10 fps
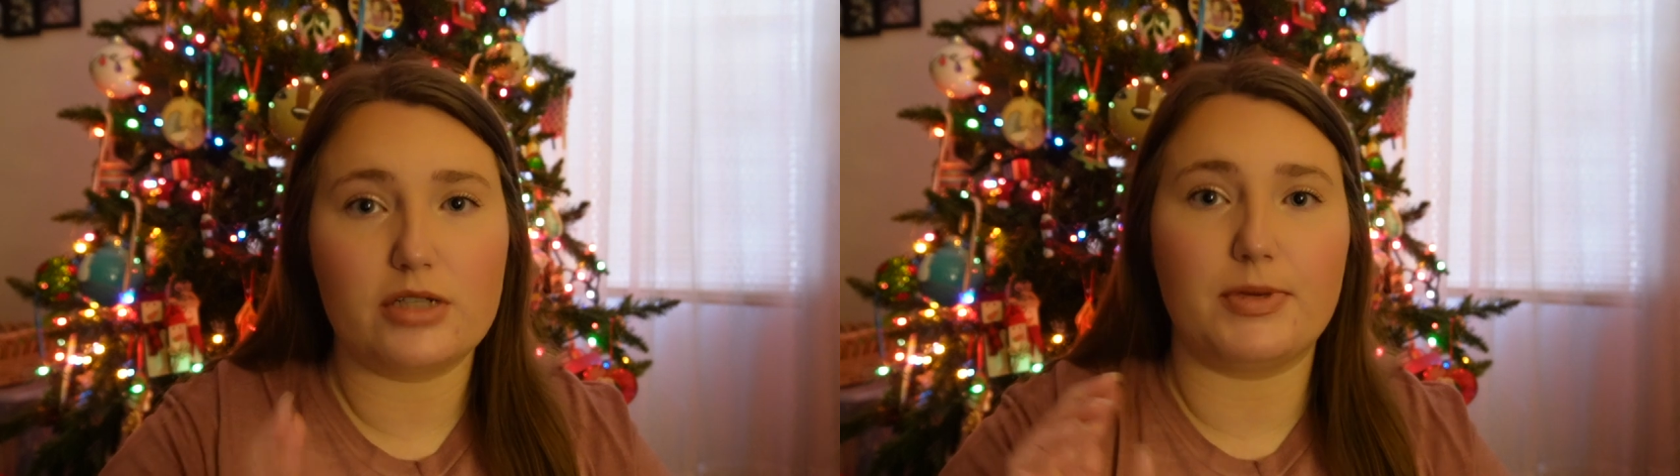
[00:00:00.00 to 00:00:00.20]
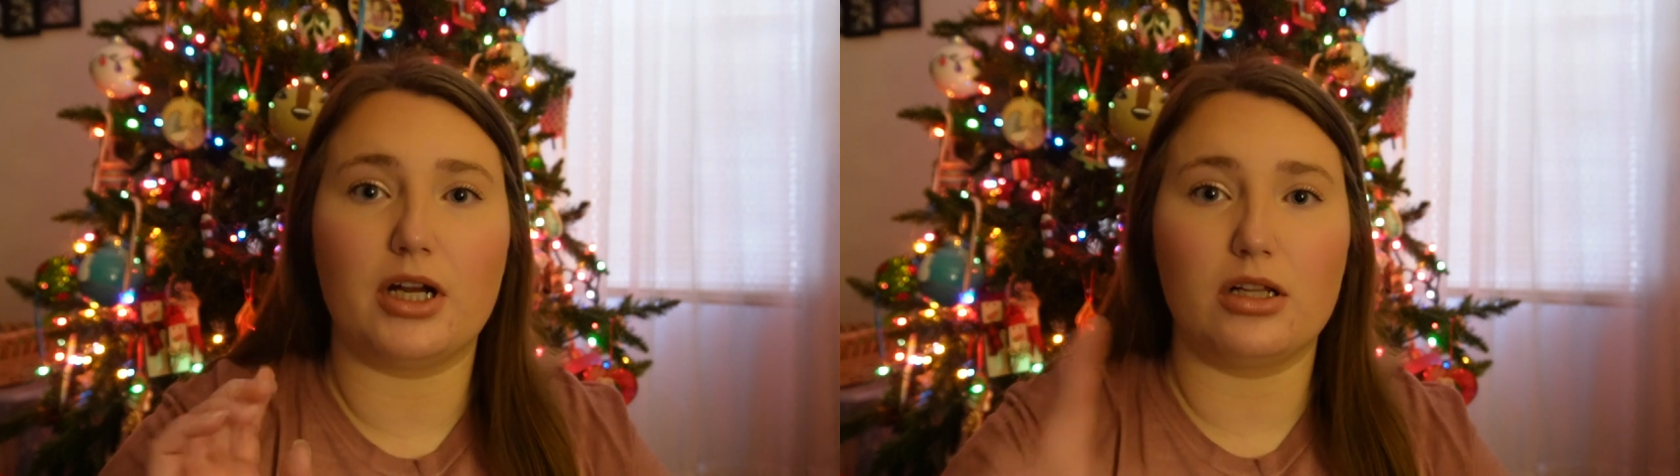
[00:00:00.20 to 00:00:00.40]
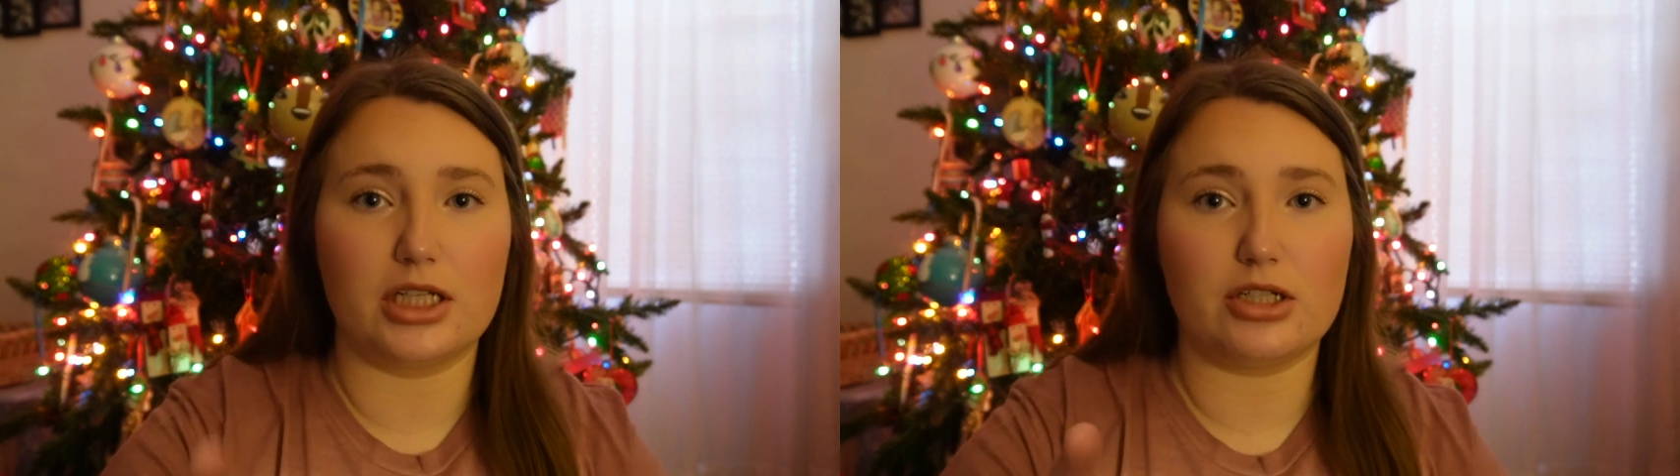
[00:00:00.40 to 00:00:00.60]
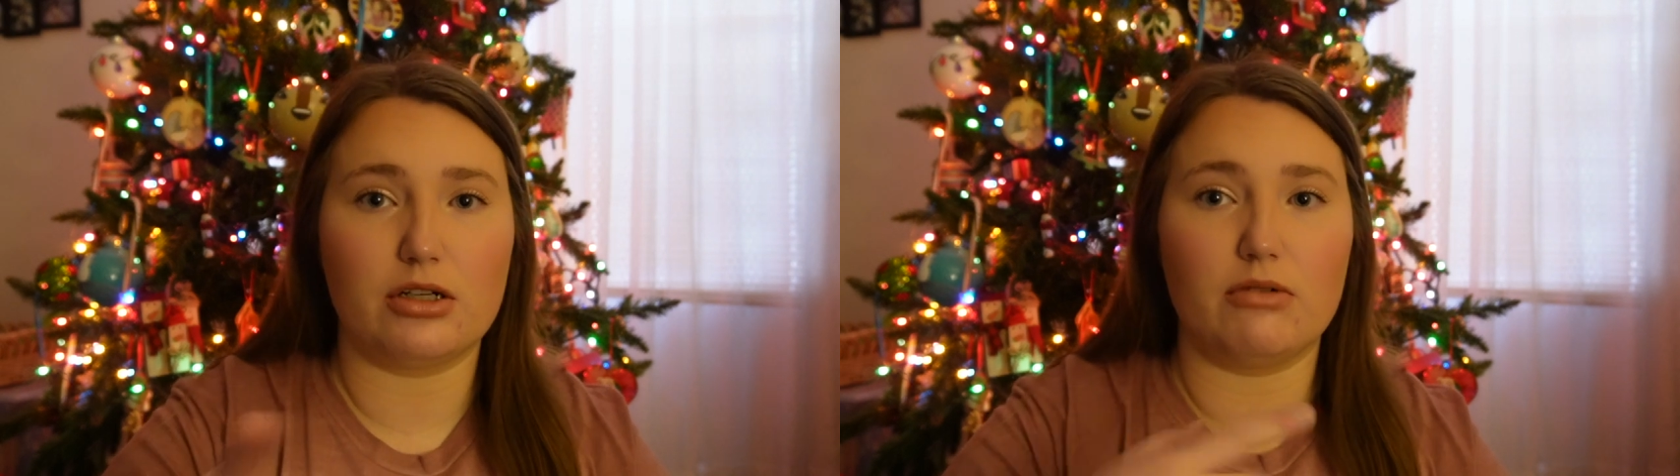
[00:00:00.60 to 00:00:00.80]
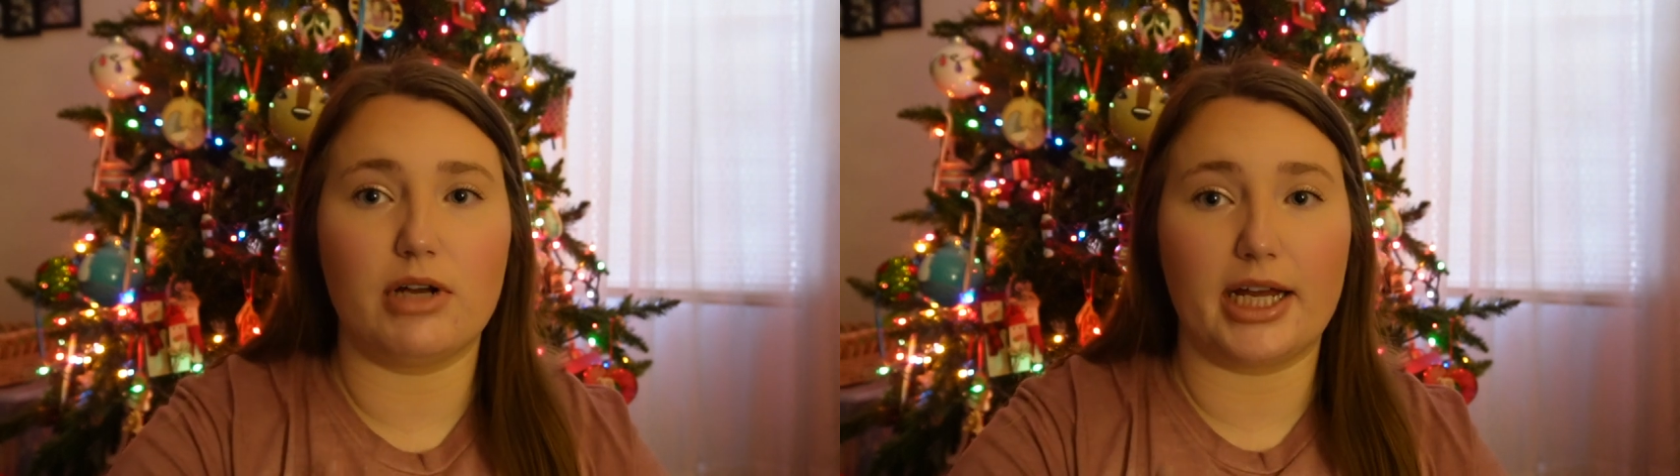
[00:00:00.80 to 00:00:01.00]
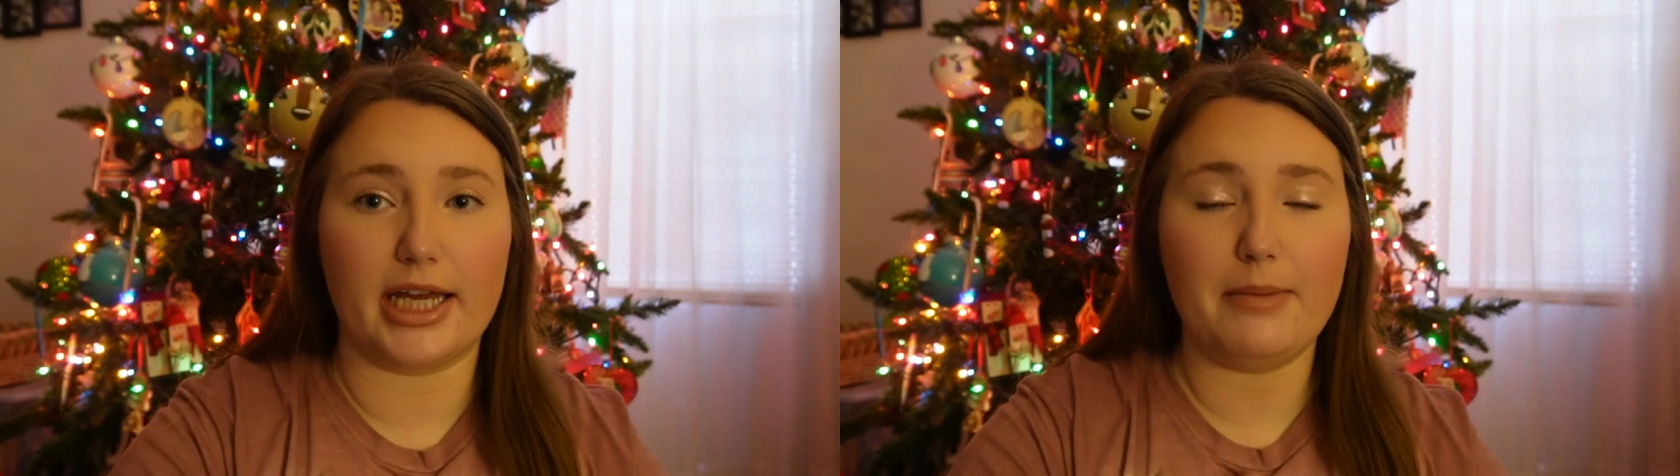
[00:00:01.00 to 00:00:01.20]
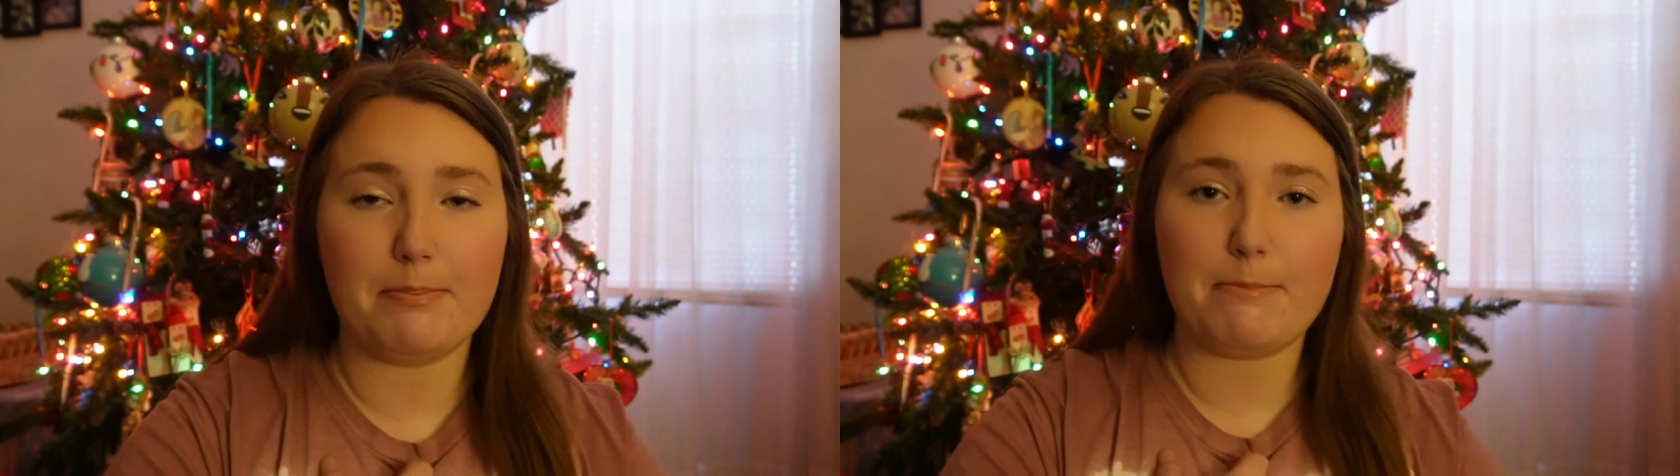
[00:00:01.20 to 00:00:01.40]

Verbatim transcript: but I'll let y'all know what I get